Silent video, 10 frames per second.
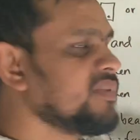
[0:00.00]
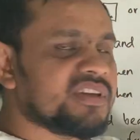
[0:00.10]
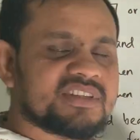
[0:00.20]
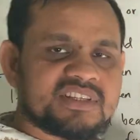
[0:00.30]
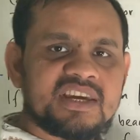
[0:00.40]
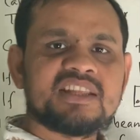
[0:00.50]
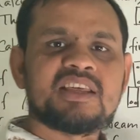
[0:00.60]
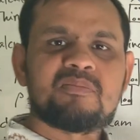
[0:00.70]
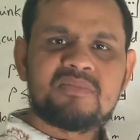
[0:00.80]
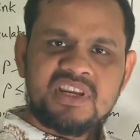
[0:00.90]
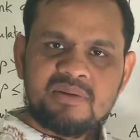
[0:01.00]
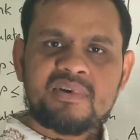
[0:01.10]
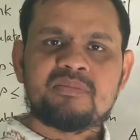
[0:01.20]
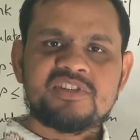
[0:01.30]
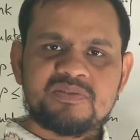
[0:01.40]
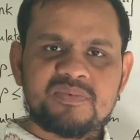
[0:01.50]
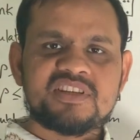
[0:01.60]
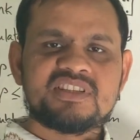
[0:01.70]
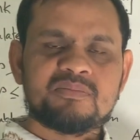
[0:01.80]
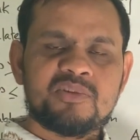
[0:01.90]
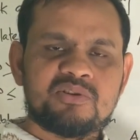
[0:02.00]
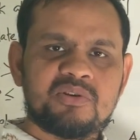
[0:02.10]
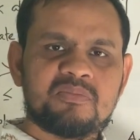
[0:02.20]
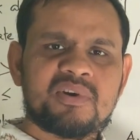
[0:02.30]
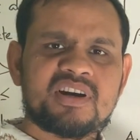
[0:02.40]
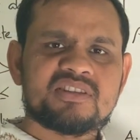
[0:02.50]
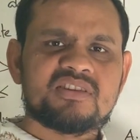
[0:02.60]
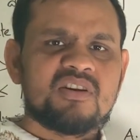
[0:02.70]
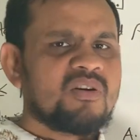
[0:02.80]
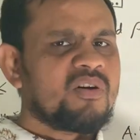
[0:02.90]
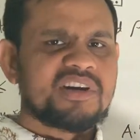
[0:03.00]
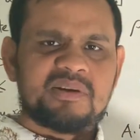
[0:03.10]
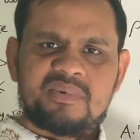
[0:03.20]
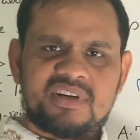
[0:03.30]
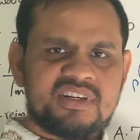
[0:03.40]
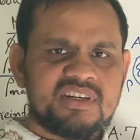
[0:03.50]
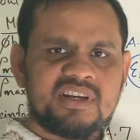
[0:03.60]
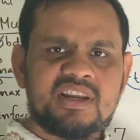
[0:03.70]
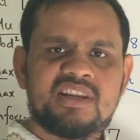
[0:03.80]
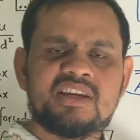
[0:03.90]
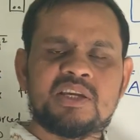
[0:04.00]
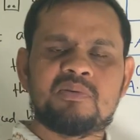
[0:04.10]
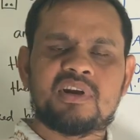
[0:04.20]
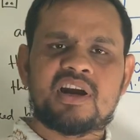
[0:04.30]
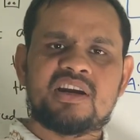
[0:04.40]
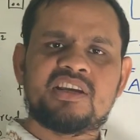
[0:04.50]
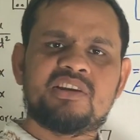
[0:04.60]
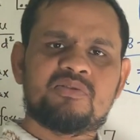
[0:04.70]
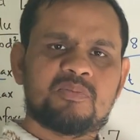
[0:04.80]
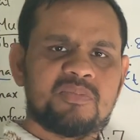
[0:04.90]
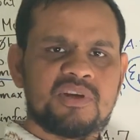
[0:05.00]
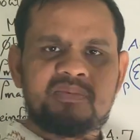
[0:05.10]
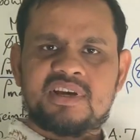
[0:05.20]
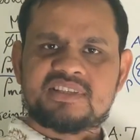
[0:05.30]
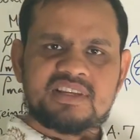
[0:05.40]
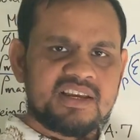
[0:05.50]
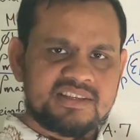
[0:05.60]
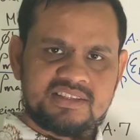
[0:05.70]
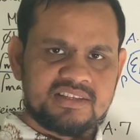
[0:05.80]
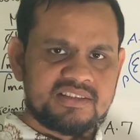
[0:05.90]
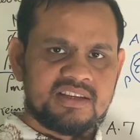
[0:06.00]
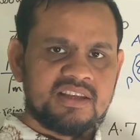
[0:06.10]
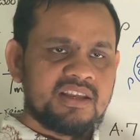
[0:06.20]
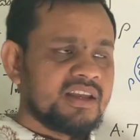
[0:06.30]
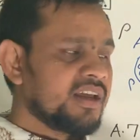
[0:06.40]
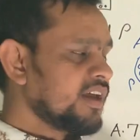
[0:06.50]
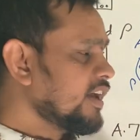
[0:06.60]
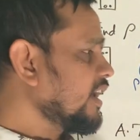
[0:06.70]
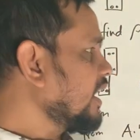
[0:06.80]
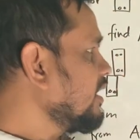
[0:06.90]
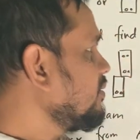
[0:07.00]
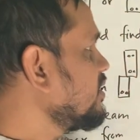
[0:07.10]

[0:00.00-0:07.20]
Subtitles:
check the minimum spacing between bars. Whatever detailing you learned in your previous classes, and